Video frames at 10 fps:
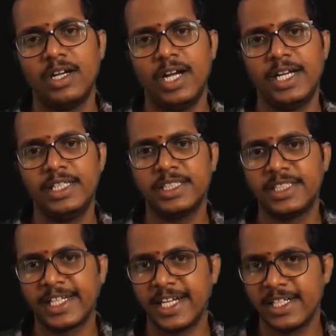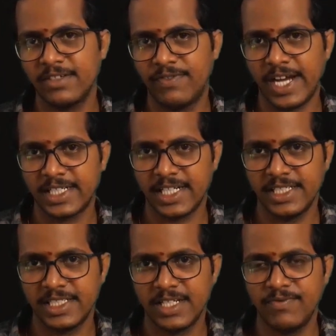And in the second
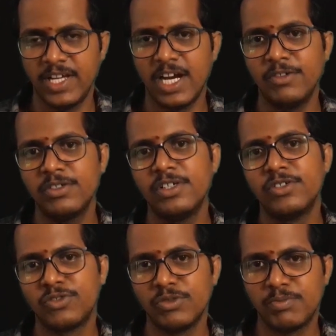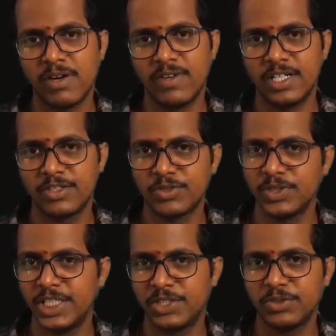factorization we have 2 power 2
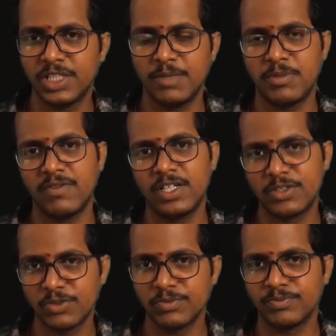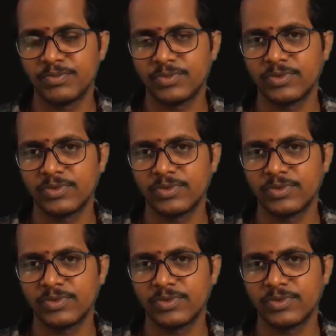into 3 power 2.